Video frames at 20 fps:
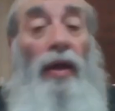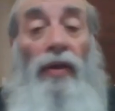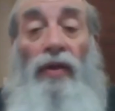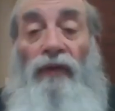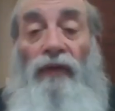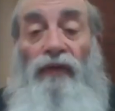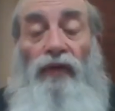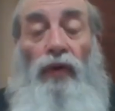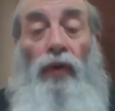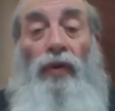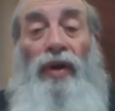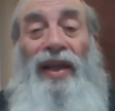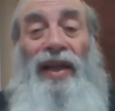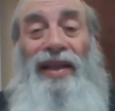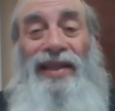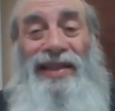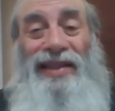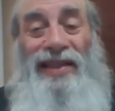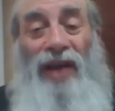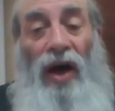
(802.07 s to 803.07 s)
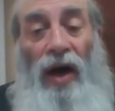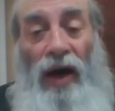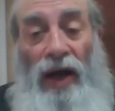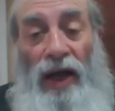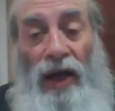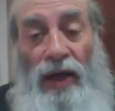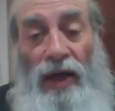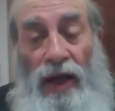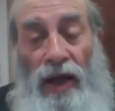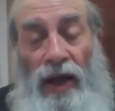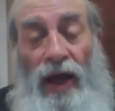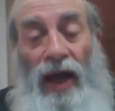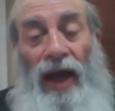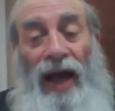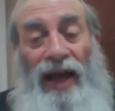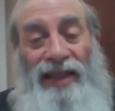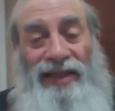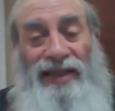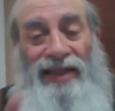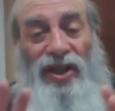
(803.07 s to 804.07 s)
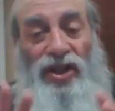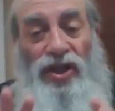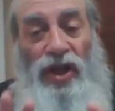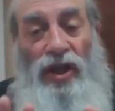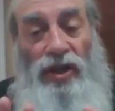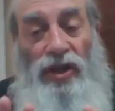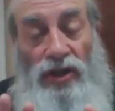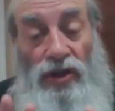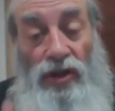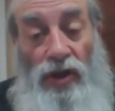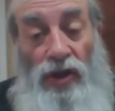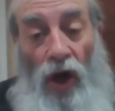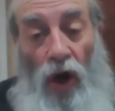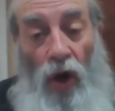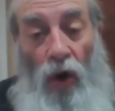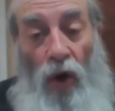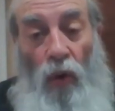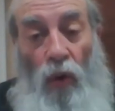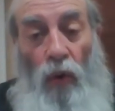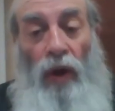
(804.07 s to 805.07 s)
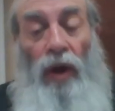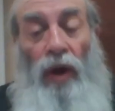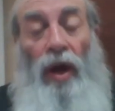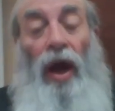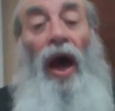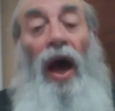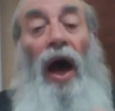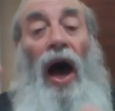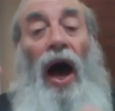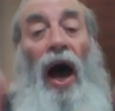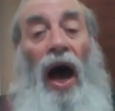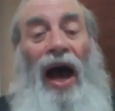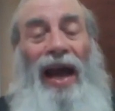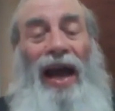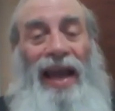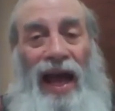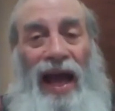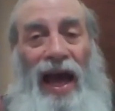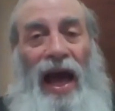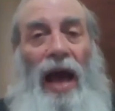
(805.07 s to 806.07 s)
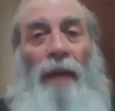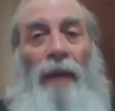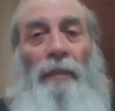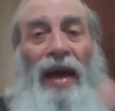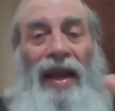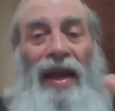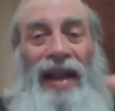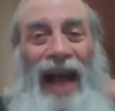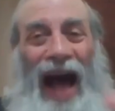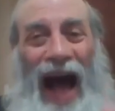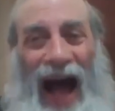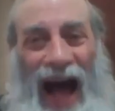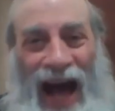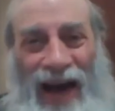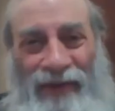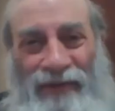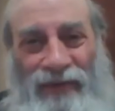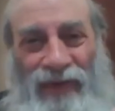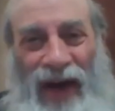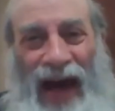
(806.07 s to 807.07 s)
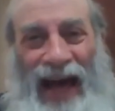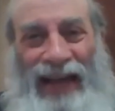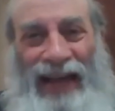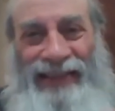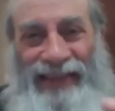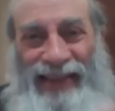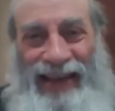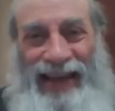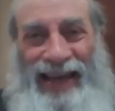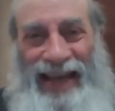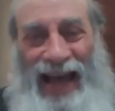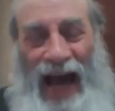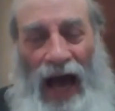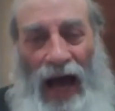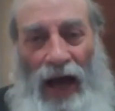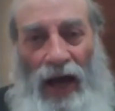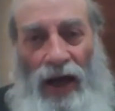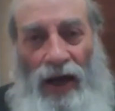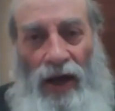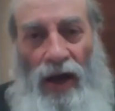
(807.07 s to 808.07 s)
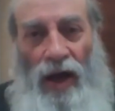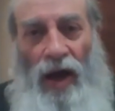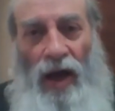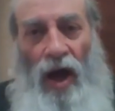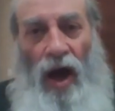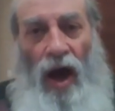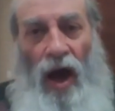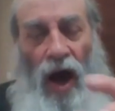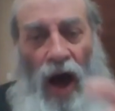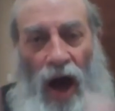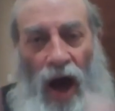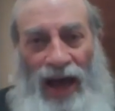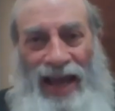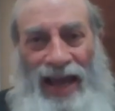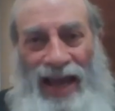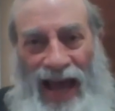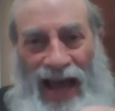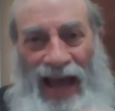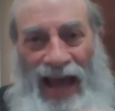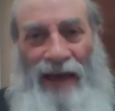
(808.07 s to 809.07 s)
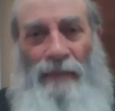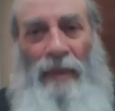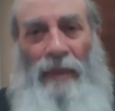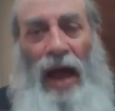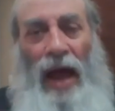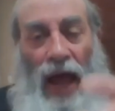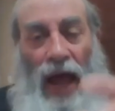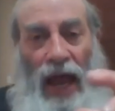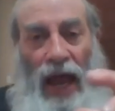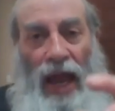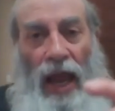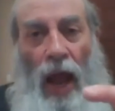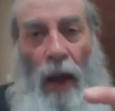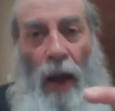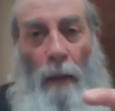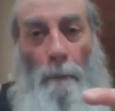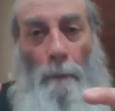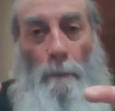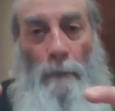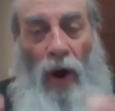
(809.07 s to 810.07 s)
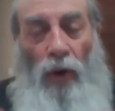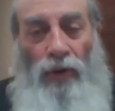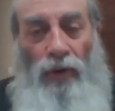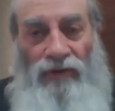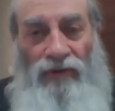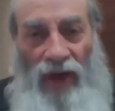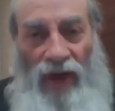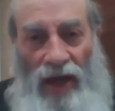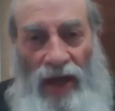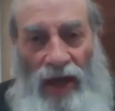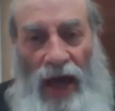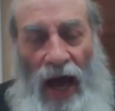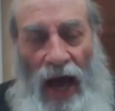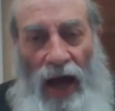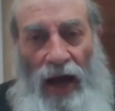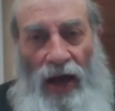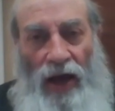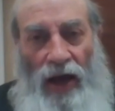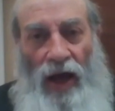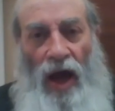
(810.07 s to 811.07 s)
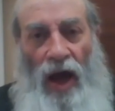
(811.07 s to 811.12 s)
The fruit inside has to just know, I am an avatiach. I am a boteach.